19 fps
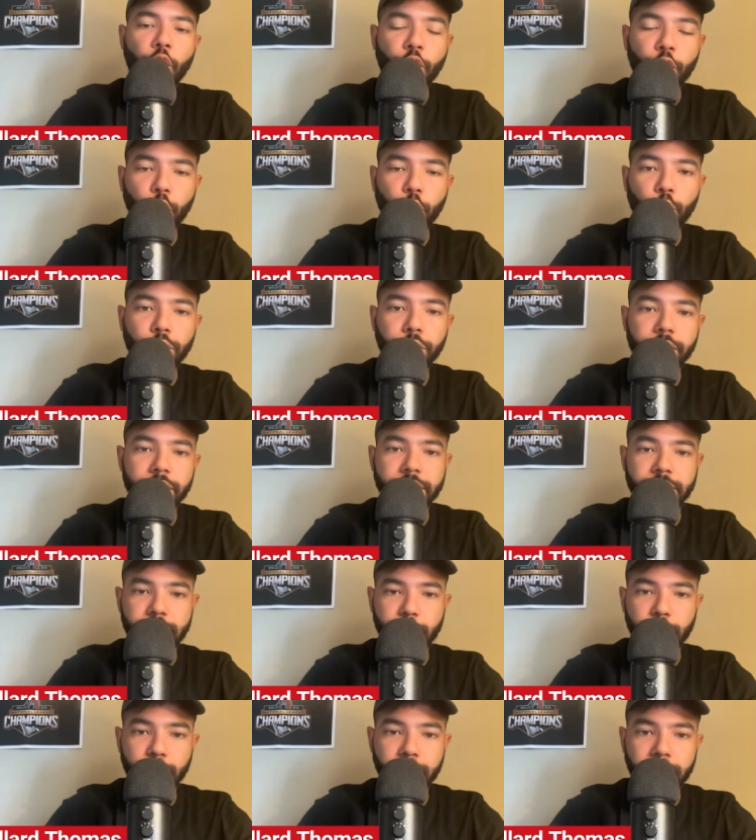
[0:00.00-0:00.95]
for this
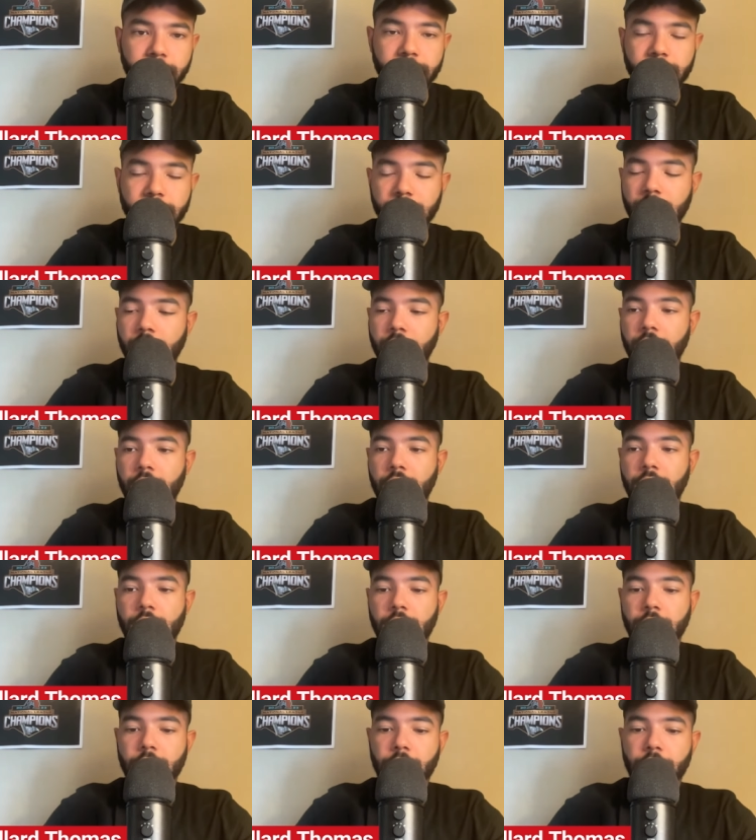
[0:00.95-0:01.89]
series,
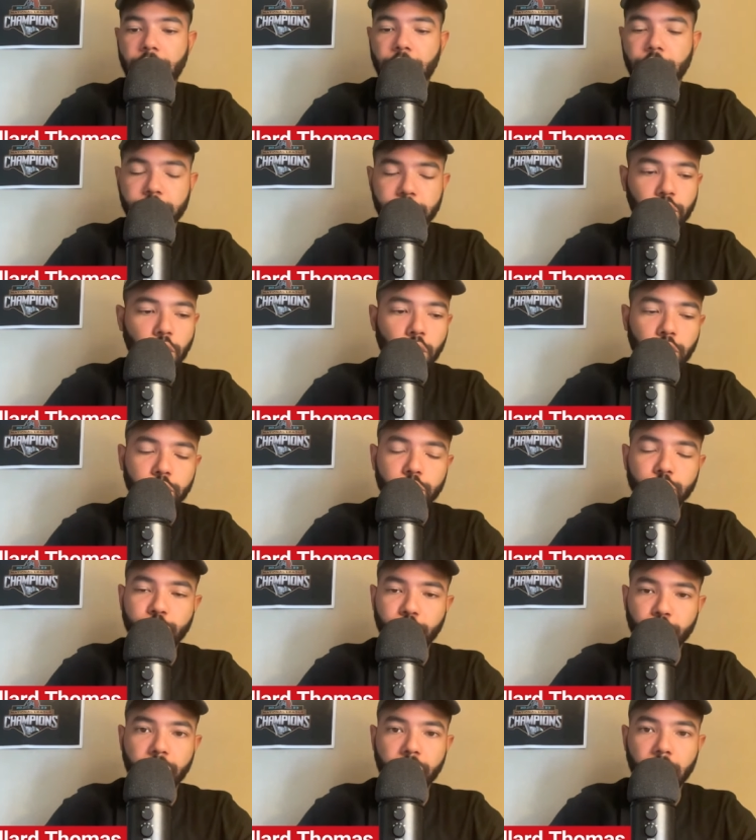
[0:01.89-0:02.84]
the starters
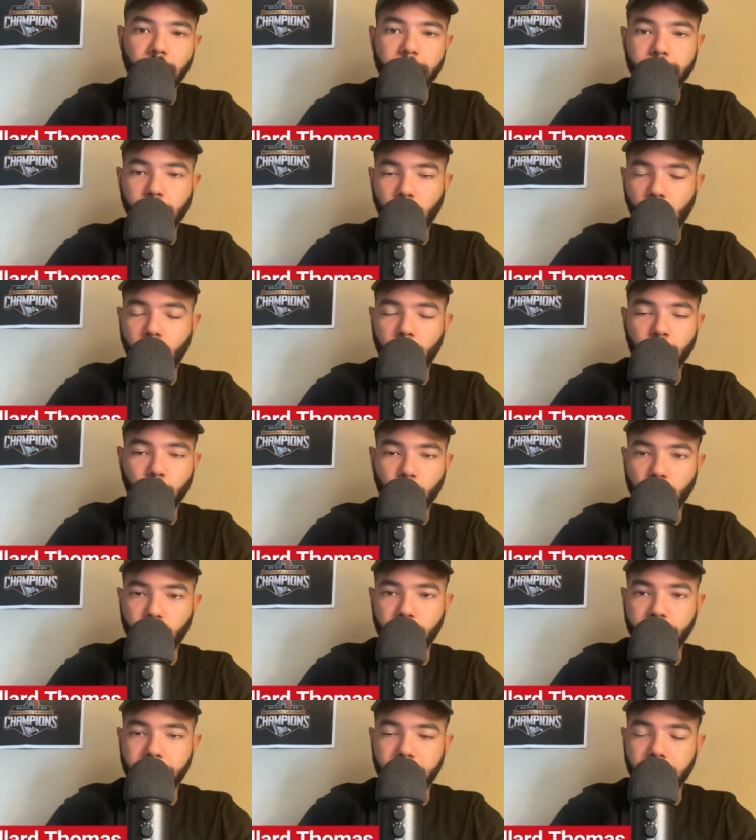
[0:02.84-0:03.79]
for the Cubs aren't
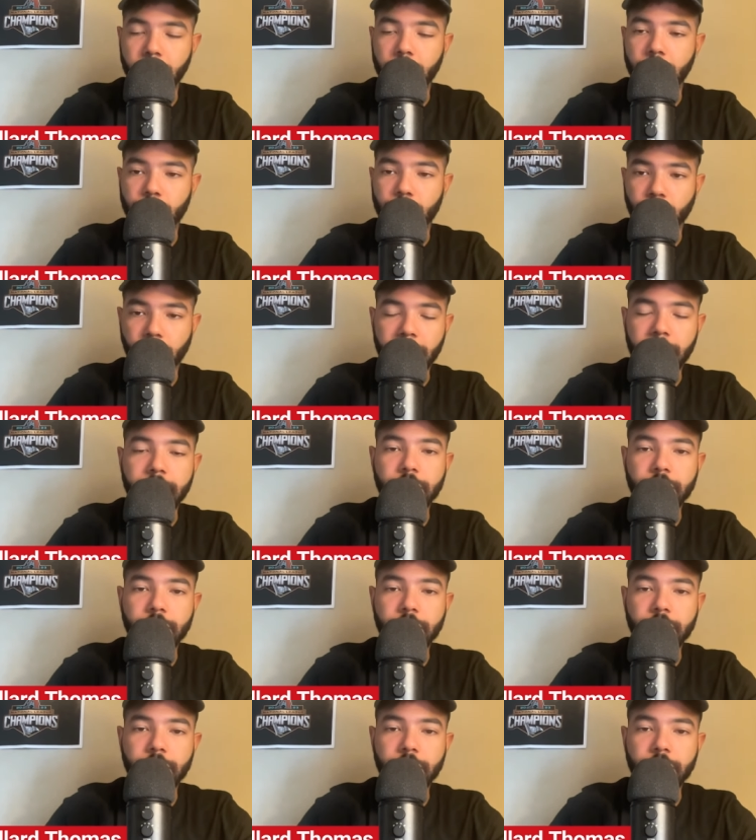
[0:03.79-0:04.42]
going to be good, right?